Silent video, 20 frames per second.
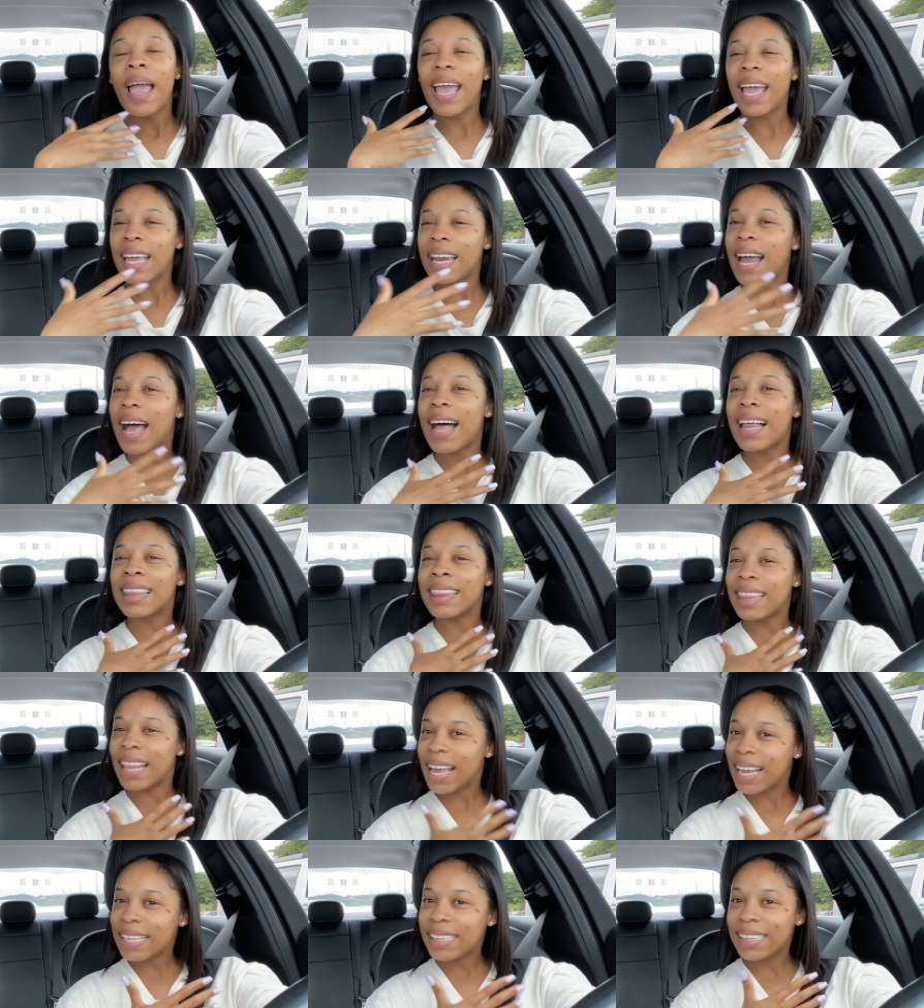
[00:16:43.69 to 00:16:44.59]
And I
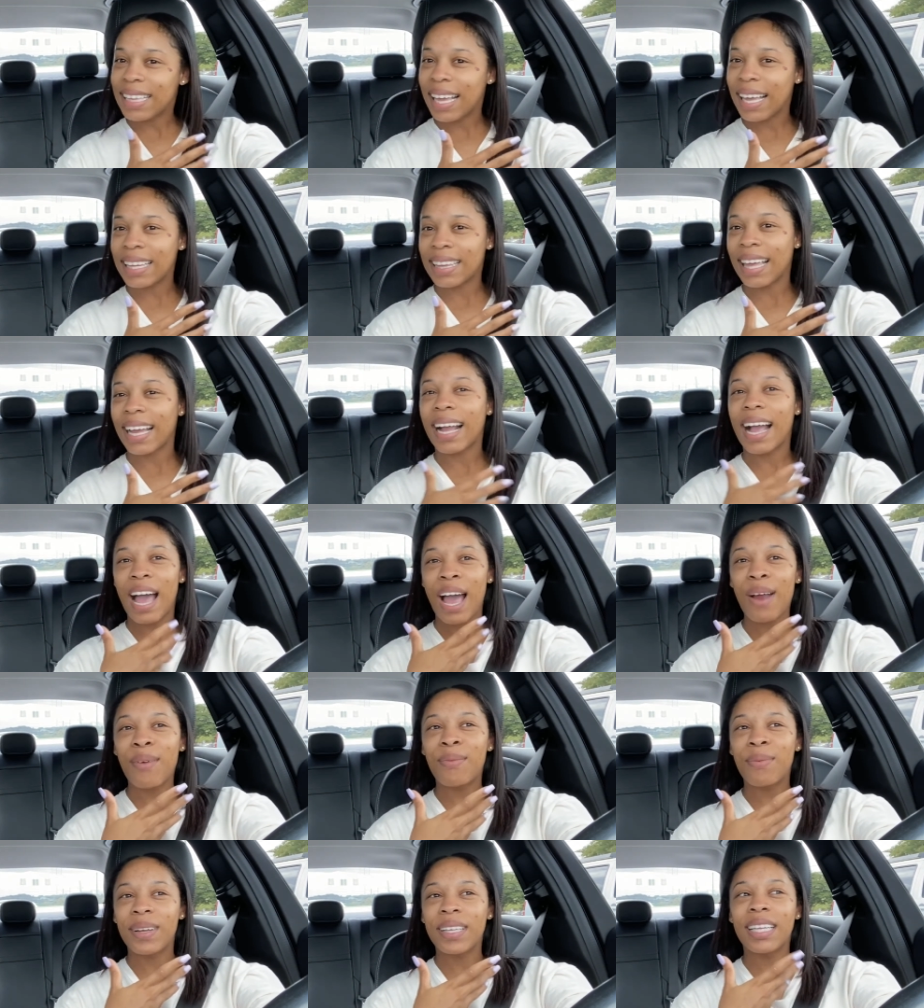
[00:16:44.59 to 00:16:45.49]
like that. Like,
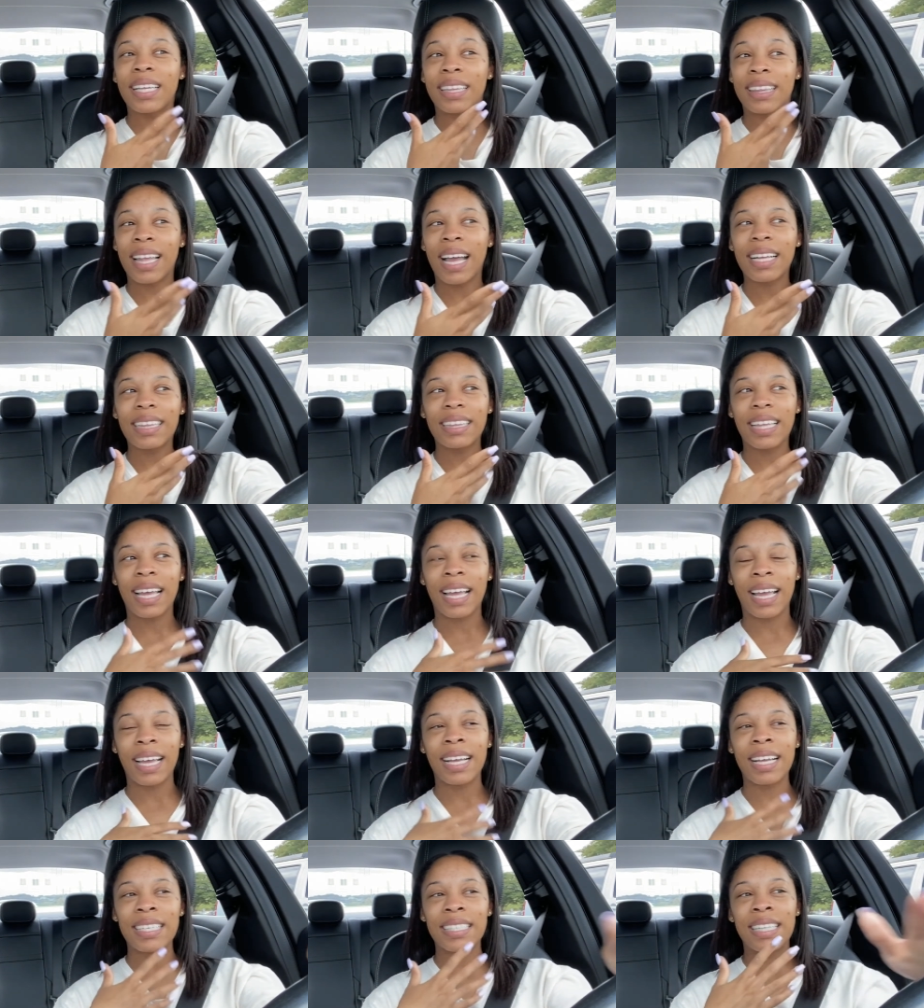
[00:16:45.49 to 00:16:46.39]
I really like
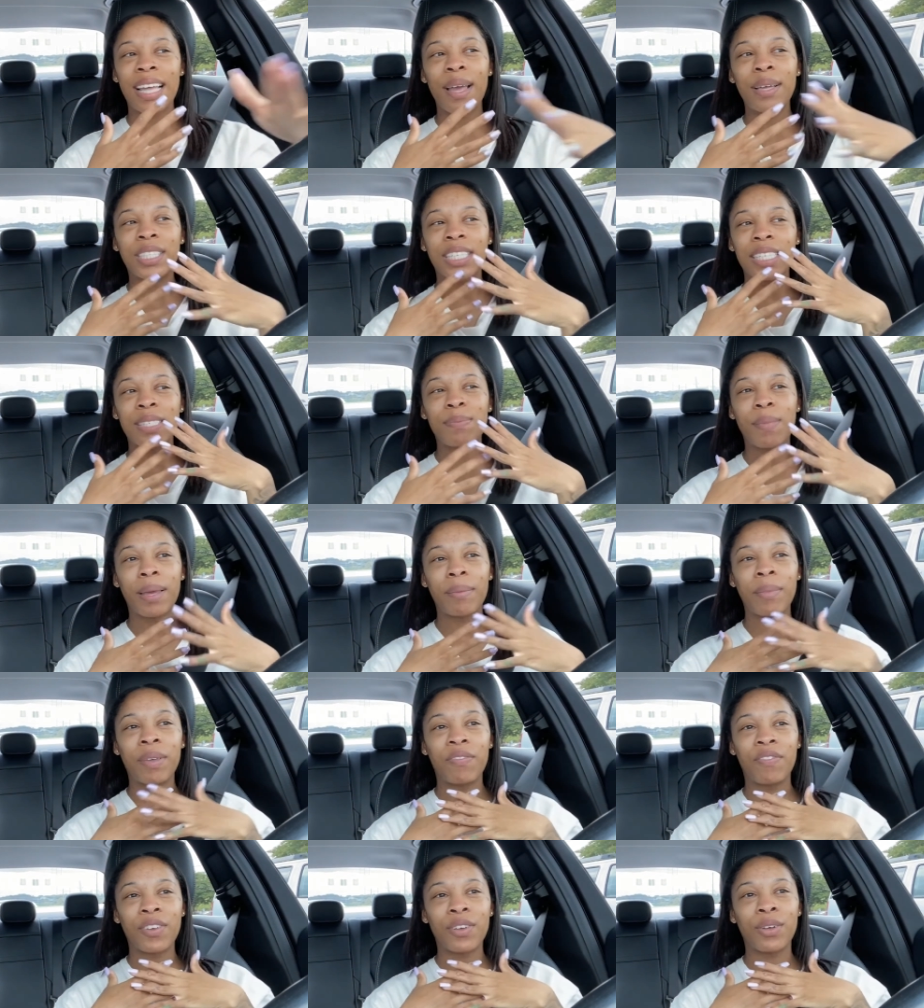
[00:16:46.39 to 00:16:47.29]
that because that just made
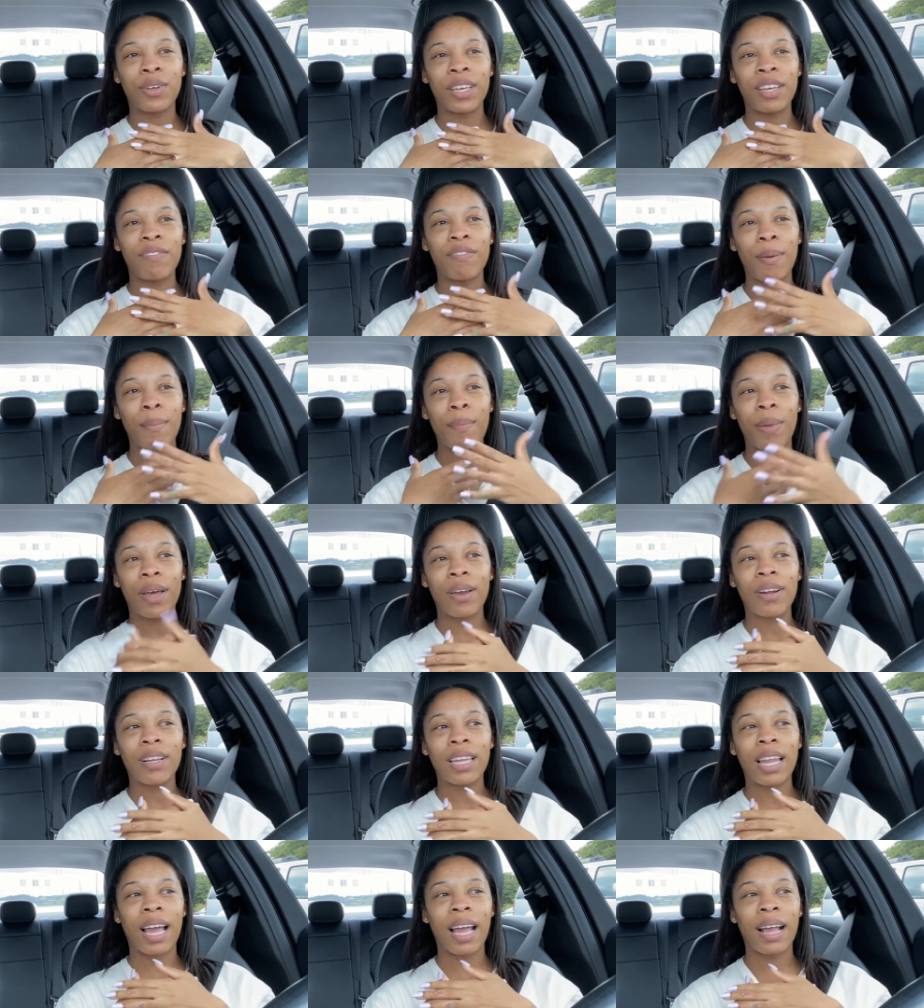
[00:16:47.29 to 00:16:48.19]
me feel even
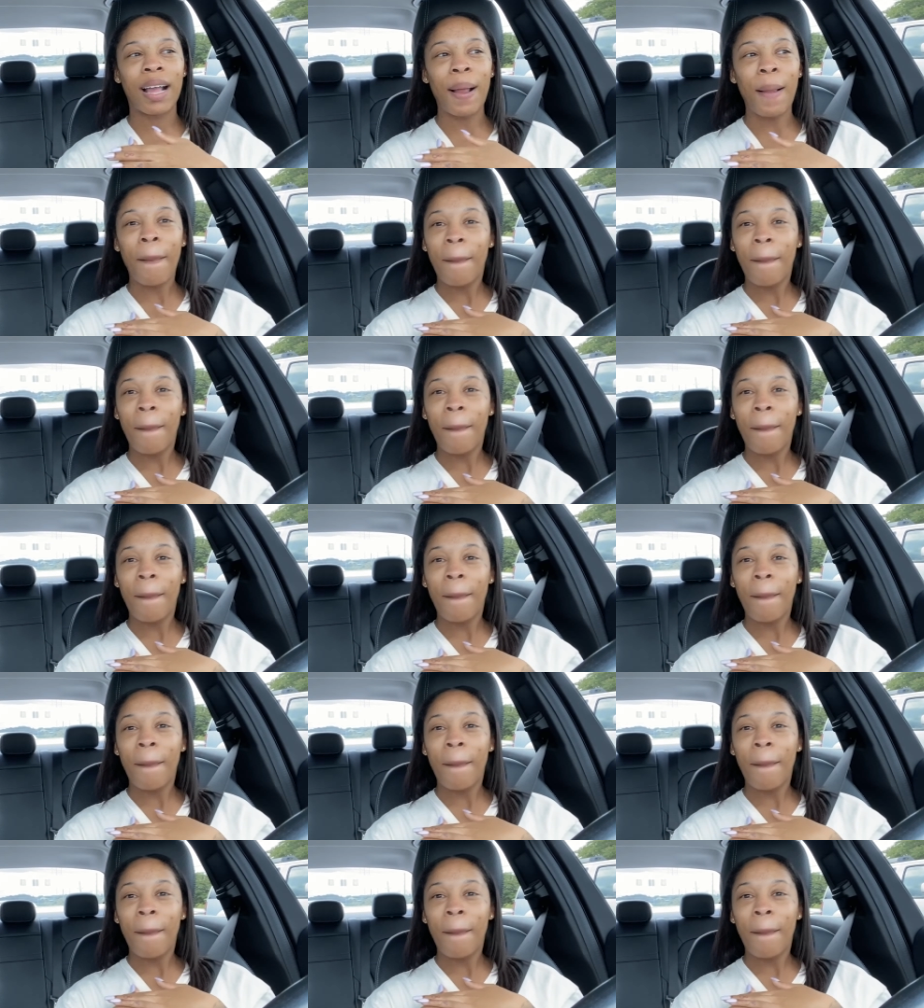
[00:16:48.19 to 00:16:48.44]
better. Like,